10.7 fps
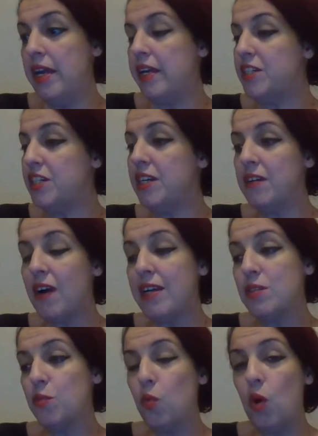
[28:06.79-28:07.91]
And she
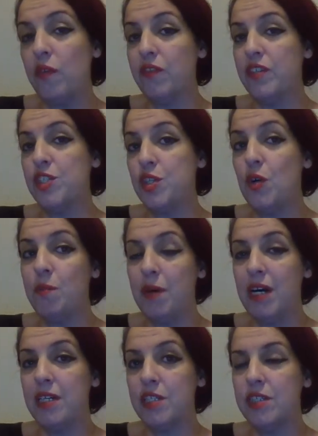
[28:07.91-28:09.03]
cries wolf so
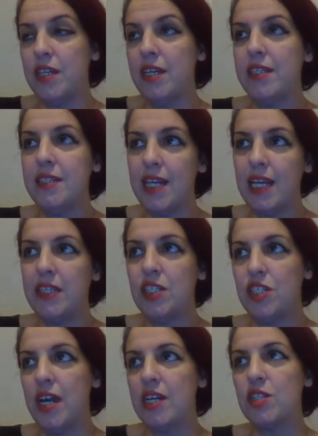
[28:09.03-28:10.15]
much. The day that
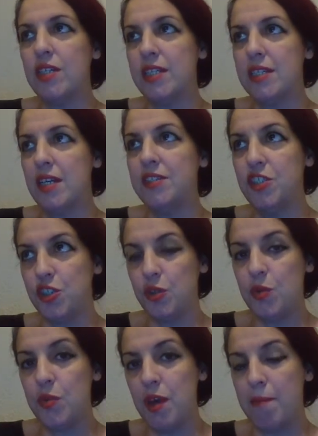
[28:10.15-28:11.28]
she actually tells the
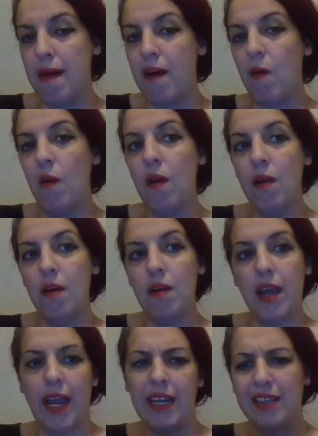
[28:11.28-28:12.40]
truth about
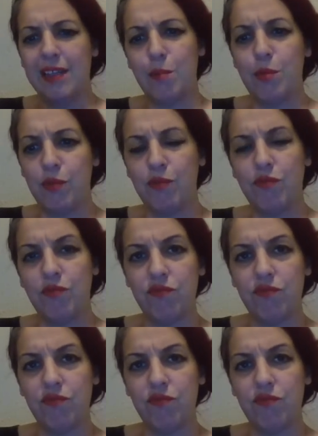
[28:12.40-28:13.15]
any type of